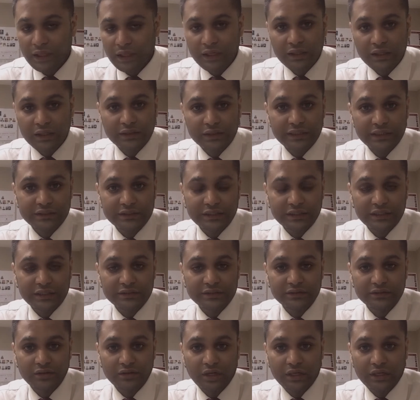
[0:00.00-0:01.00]
This
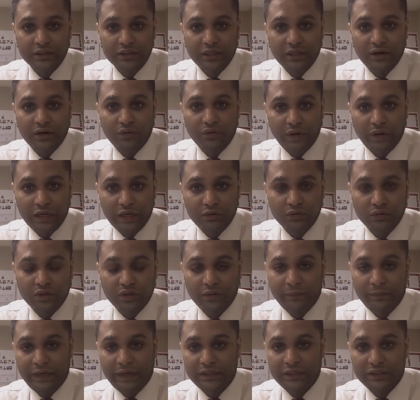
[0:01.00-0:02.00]
is not a
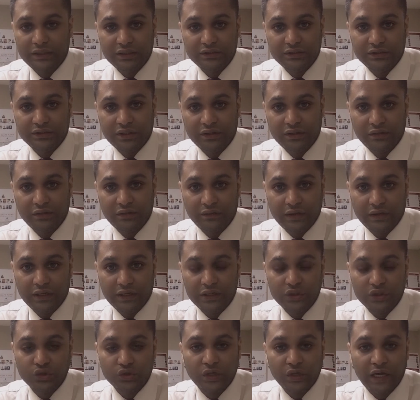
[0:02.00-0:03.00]
regular medical
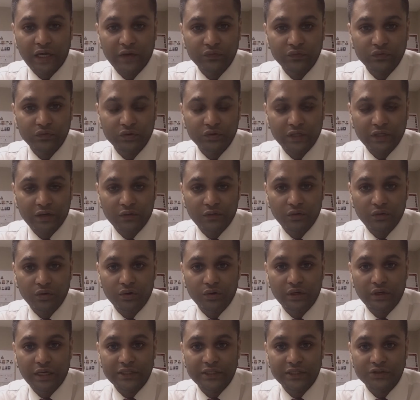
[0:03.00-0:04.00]
certificate. You have to
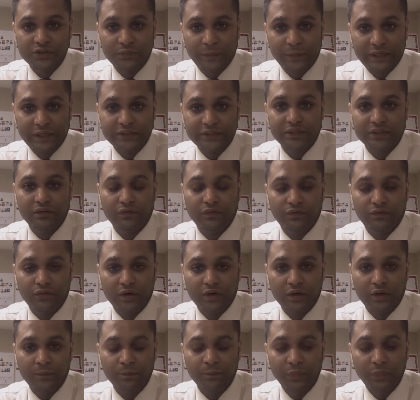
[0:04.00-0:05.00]
download a special
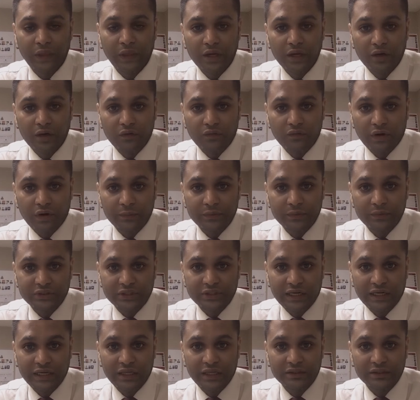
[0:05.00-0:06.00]
form from a
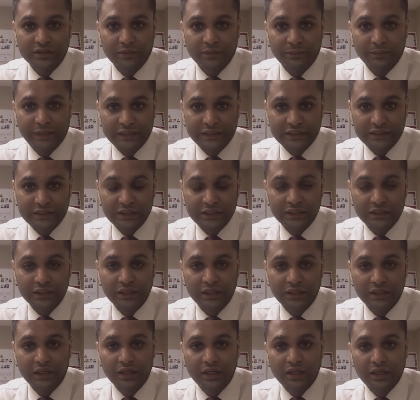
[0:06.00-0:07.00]
Chinese embassy
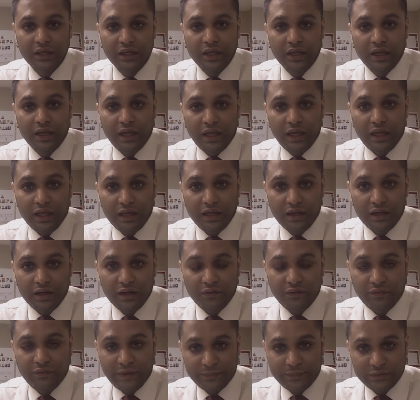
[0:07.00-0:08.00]

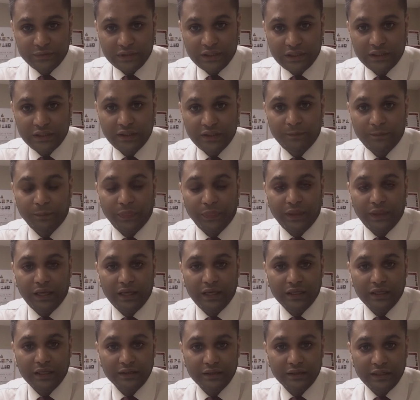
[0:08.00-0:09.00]
website,
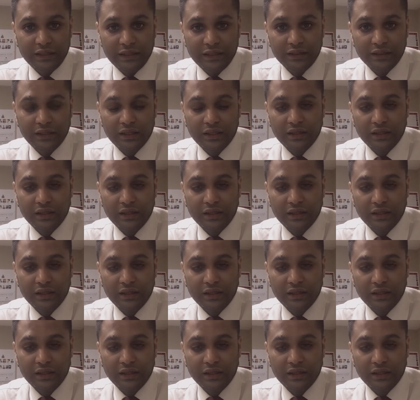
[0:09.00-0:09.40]
and then